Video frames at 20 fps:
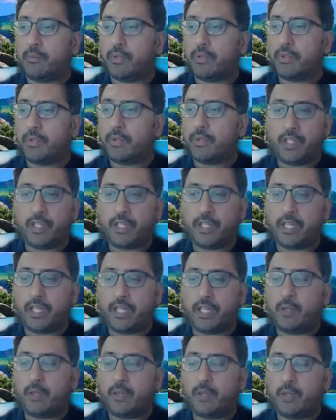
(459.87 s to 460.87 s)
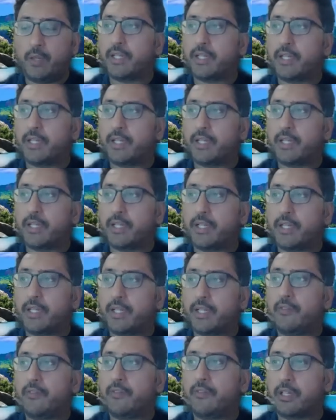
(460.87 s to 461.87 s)
within 10 minutes. And there are
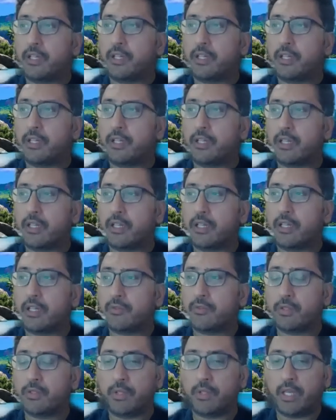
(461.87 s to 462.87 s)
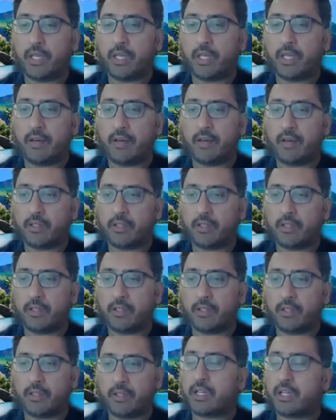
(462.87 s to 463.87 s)
certain customers for which we have a
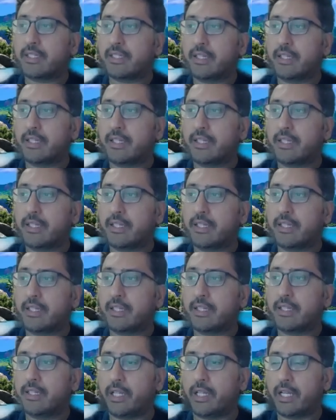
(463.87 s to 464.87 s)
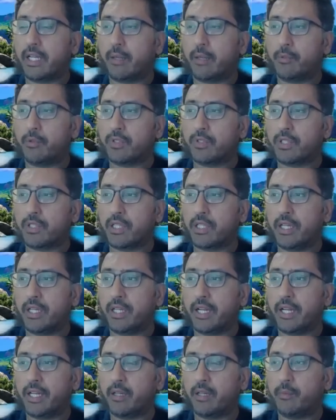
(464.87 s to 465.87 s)
tight SLAs, and for that I'm using
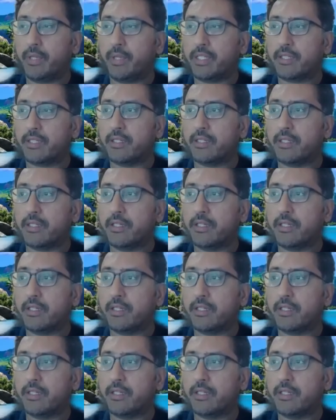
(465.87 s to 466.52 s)
entitlements.